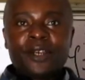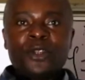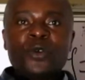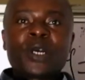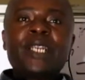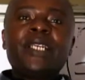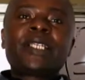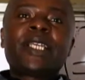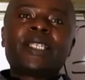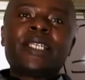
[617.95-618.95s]
You can, in this
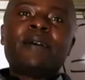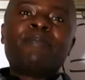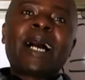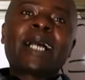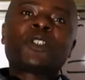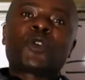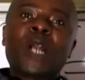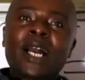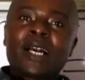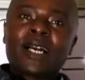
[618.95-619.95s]
case here,
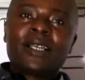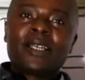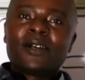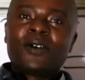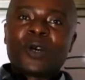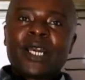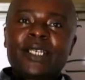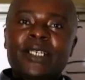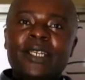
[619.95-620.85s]
backtrack, all right?